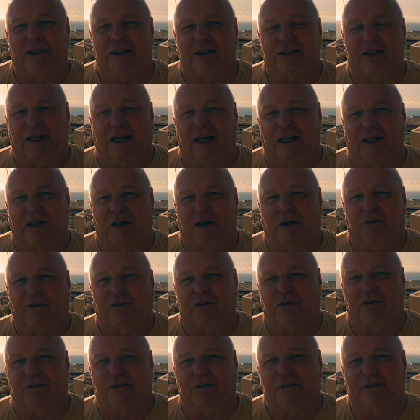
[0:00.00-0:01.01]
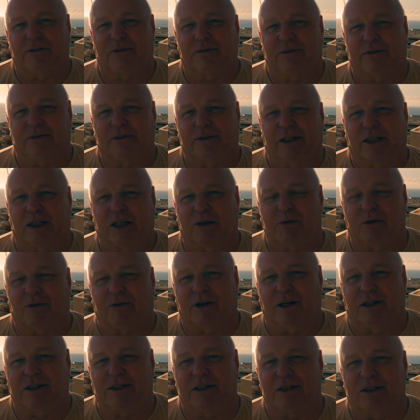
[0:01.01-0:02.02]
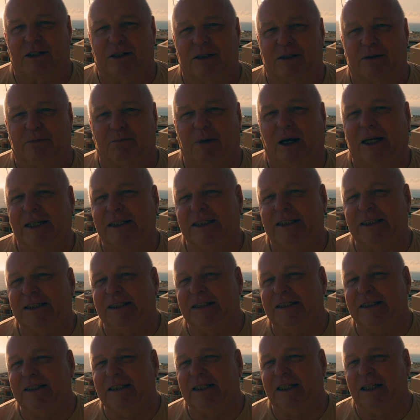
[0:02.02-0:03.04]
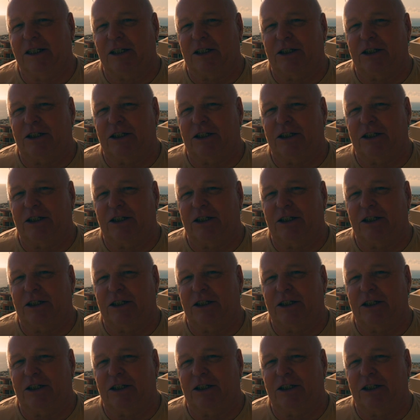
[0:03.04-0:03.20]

Signing off. Thank you, my friends. Bye.